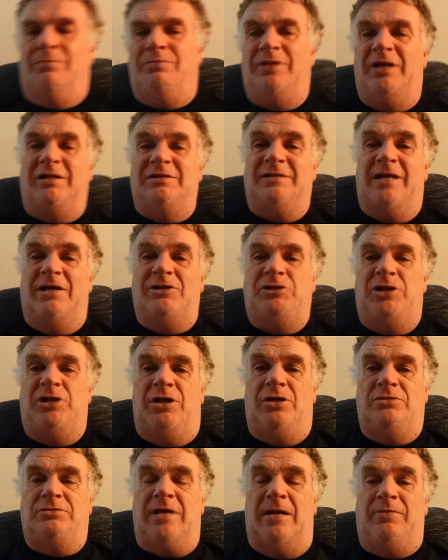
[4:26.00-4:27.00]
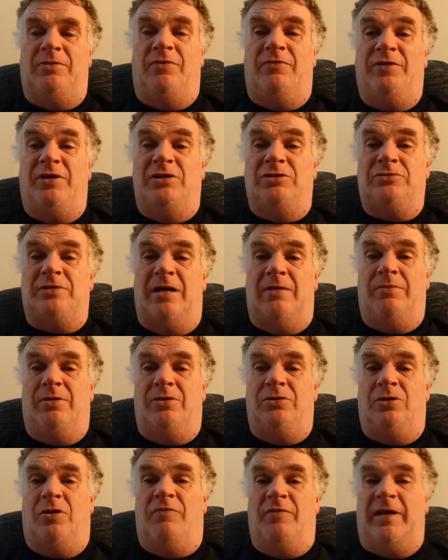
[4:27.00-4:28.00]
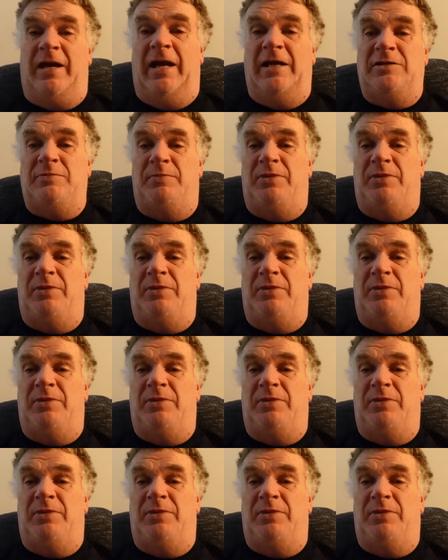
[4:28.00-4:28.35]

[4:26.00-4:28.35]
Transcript: Please like, share, subscribe, don't forget, subscribe button, notification